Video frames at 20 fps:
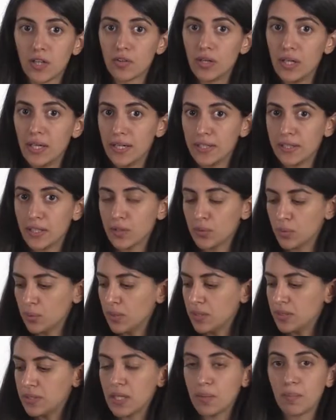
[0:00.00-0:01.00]
are related to
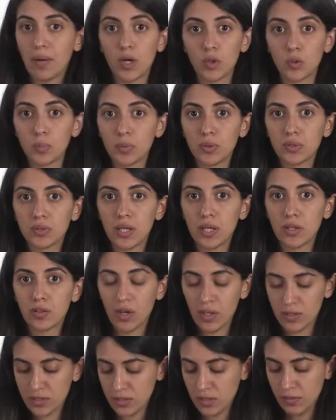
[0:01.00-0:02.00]
the same output
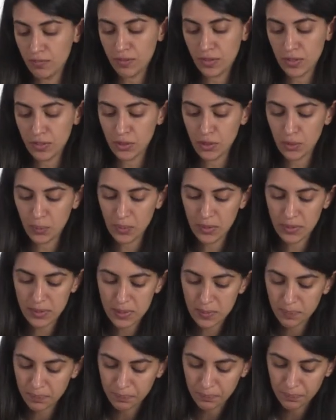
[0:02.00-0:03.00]
across different units.